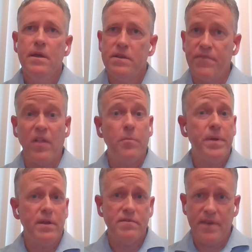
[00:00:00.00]

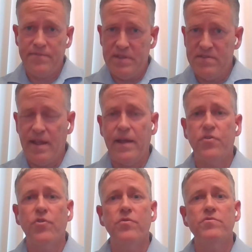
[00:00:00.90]
developing safety
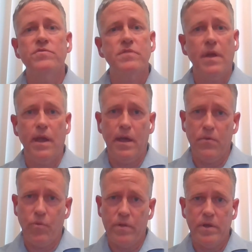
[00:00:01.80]
standards
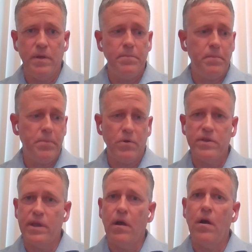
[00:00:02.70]
and really
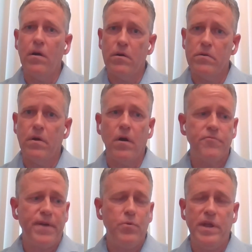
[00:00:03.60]
building our
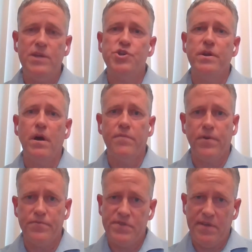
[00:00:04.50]
foundation off
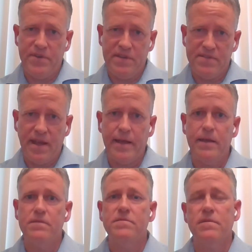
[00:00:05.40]
of safety
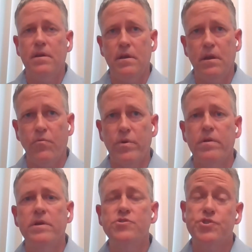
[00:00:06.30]
science and
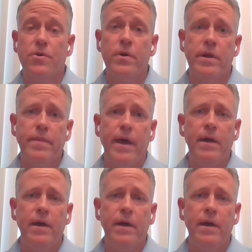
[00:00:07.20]
really ensuring